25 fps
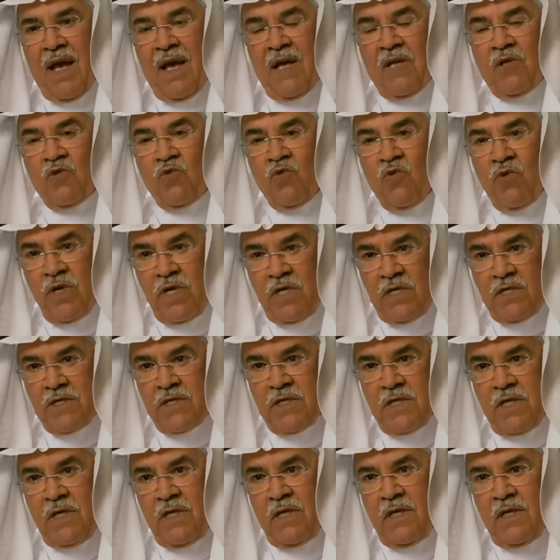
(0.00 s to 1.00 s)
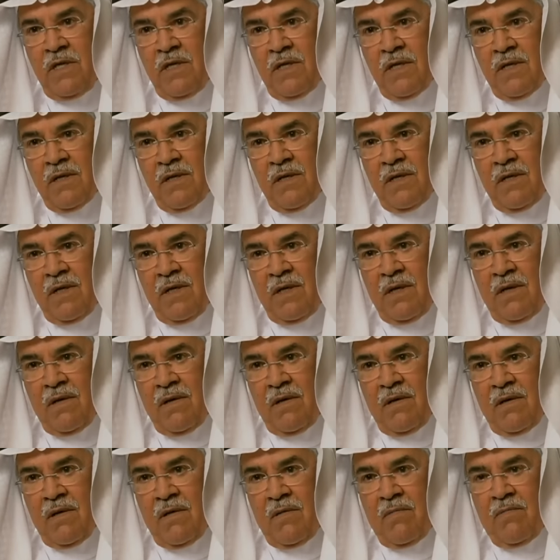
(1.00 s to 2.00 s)
And we see,
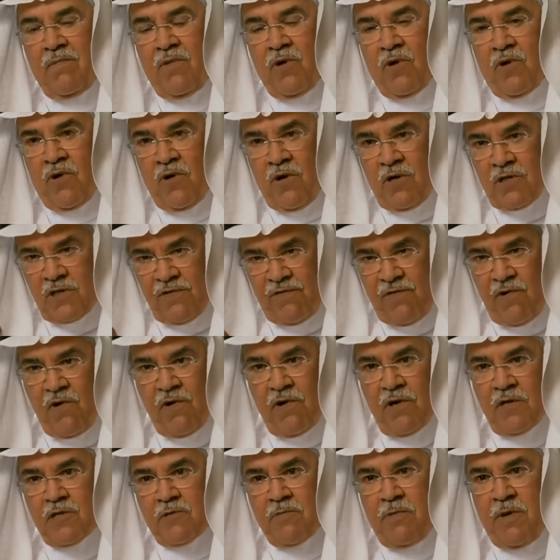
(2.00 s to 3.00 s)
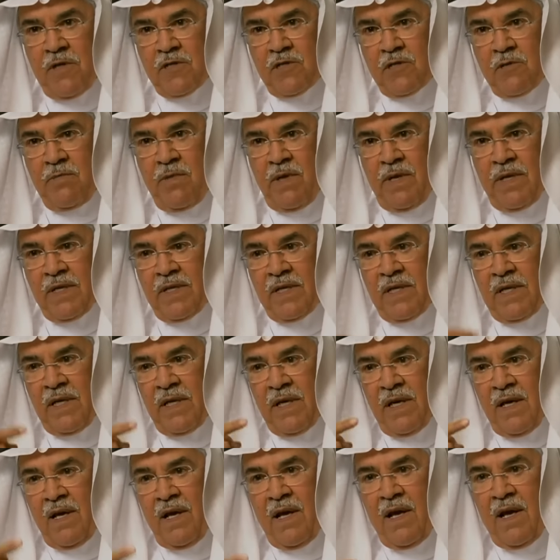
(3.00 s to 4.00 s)
because of our
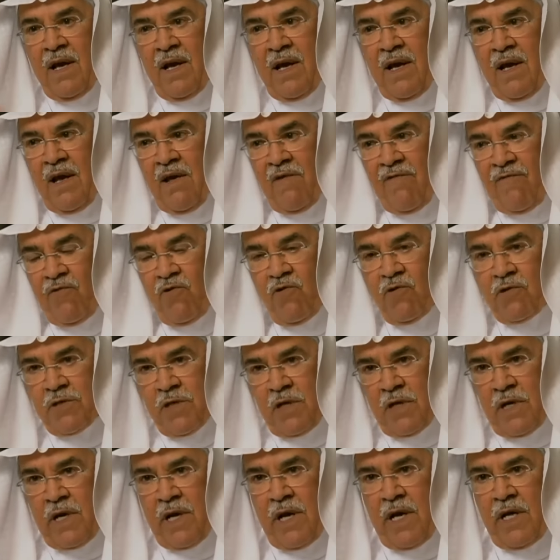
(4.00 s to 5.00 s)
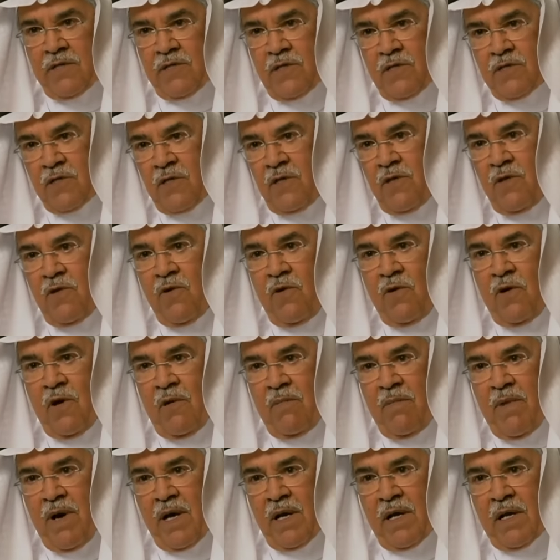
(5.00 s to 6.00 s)
responsibility, a future crisis in the
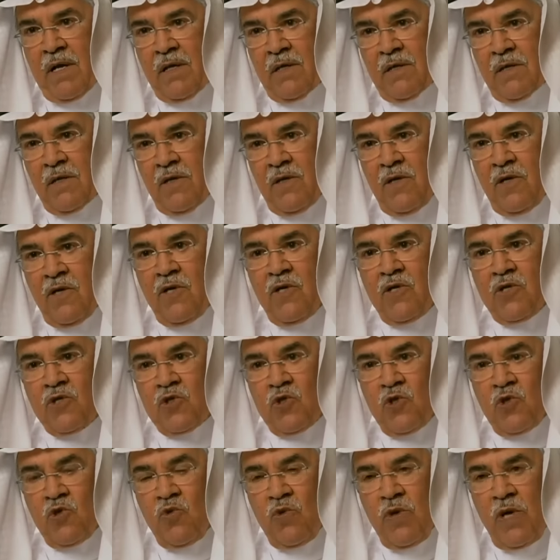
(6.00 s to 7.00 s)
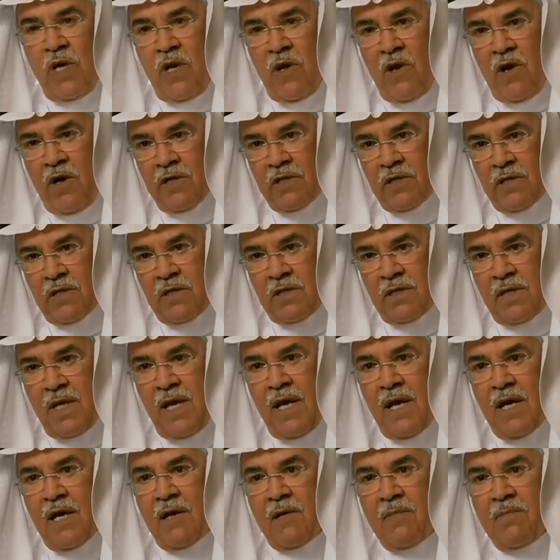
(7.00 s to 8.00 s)
oil market. Should we not
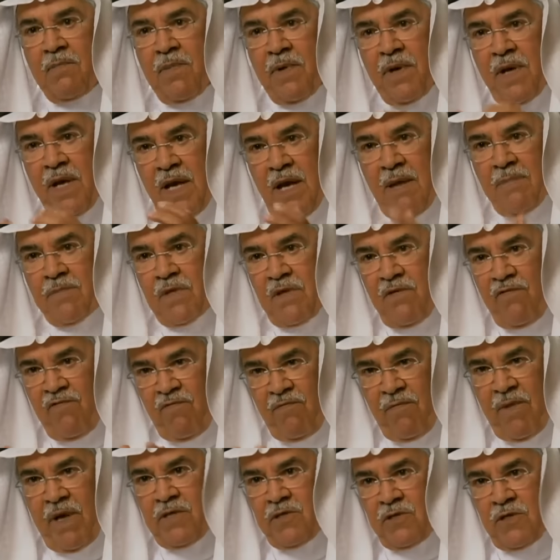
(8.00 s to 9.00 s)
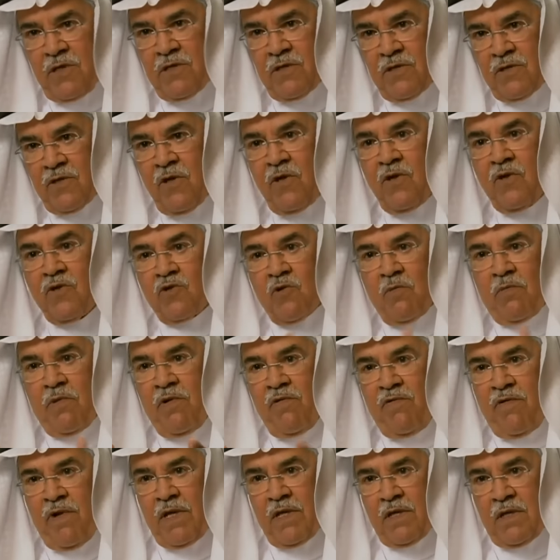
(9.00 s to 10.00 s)
take preemptive measures to
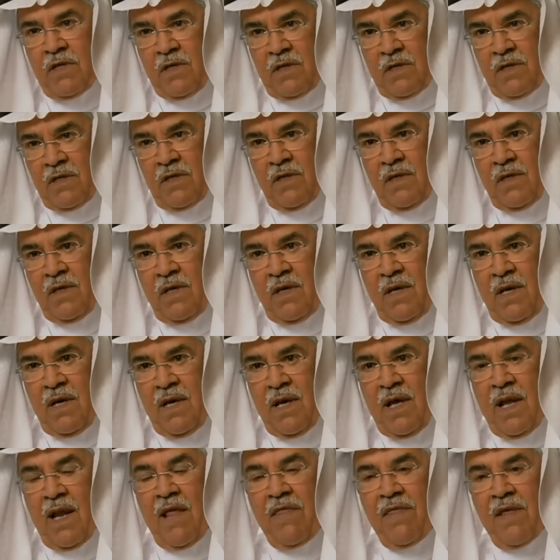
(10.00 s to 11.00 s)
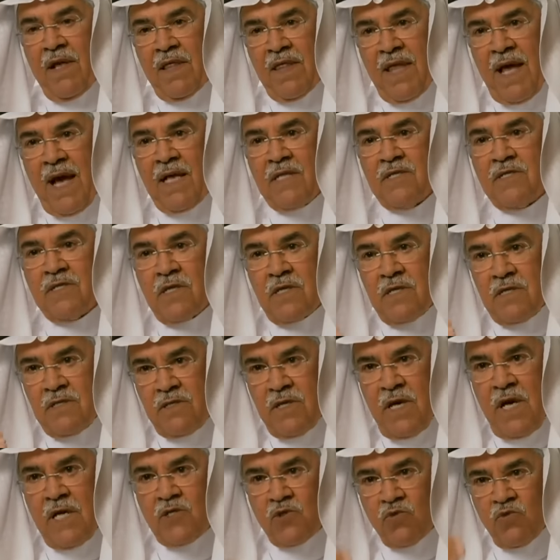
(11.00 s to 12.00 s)
prevent it? And I think the answer
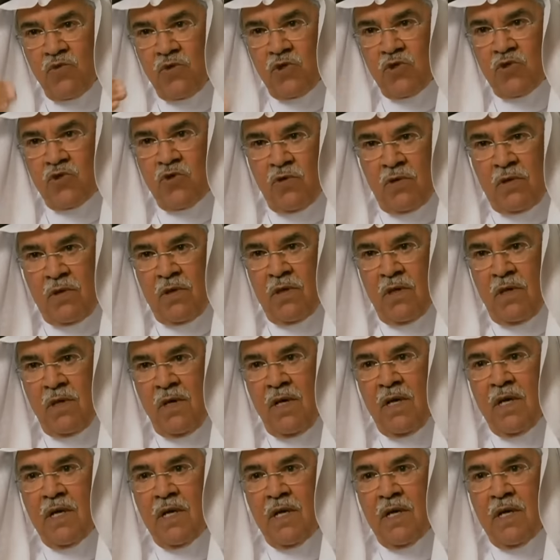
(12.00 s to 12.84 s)
is yes, we should.